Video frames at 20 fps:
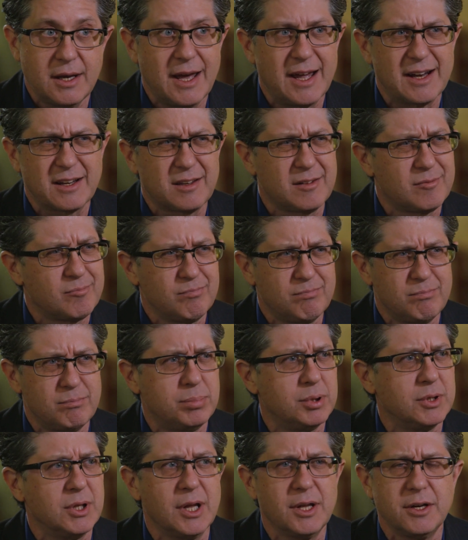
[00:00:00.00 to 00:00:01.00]
and not
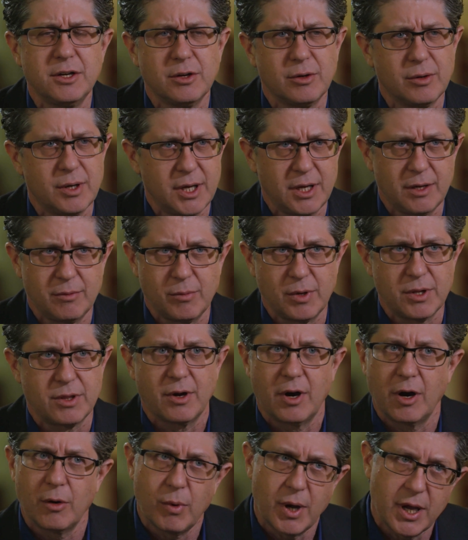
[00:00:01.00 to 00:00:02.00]
blunder in
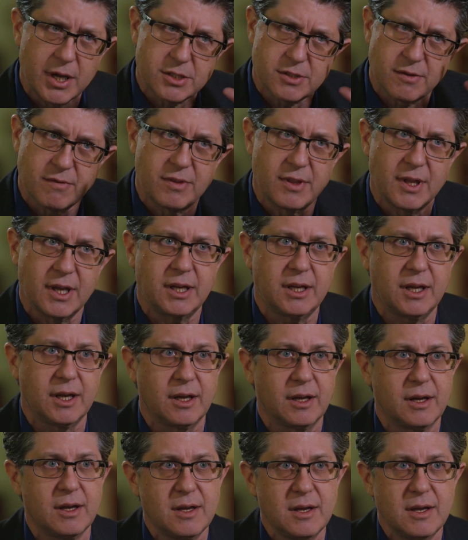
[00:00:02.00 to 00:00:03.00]
with our ways of
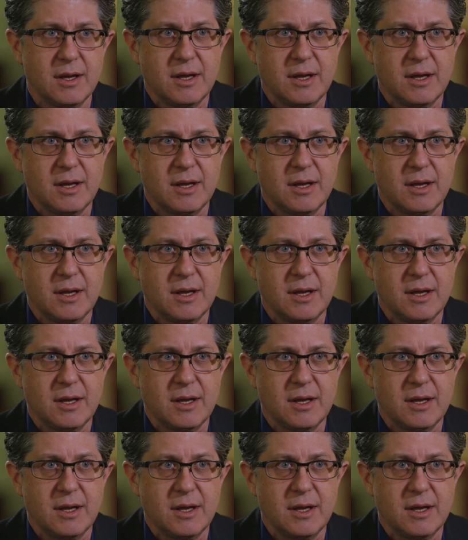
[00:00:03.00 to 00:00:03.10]
thinking.